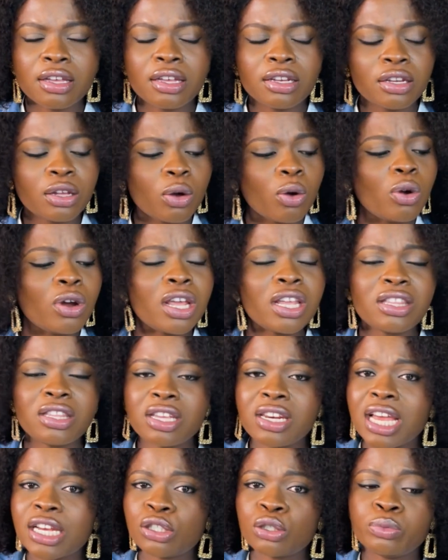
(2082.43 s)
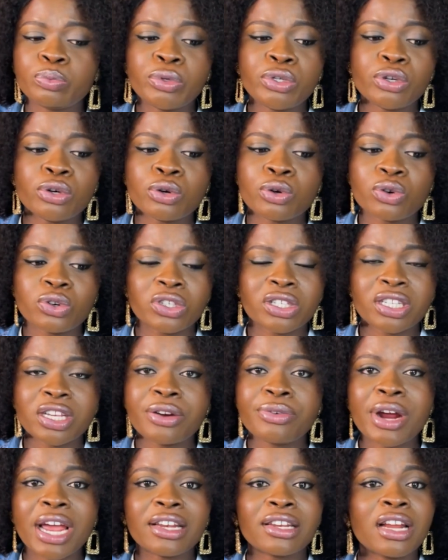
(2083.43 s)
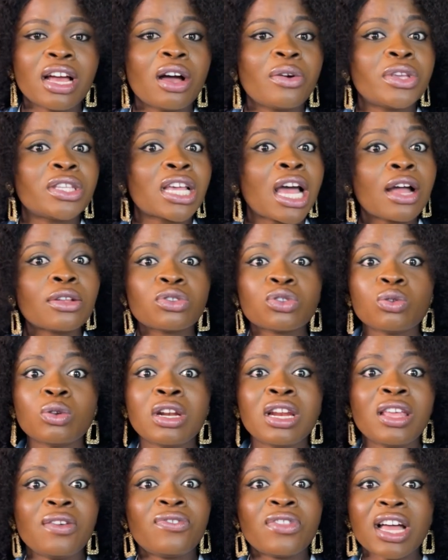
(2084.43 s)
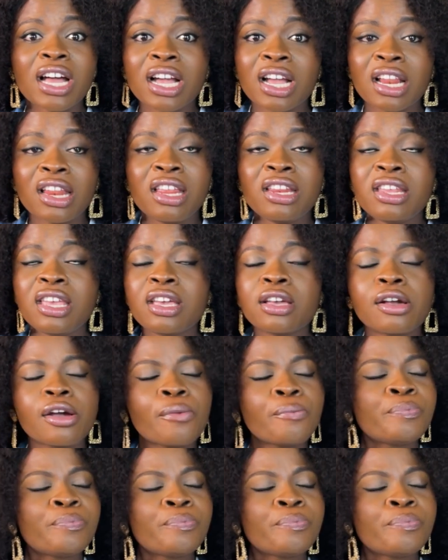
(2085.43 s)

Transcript: The only thing that should be your concern right now is how to leave that clinic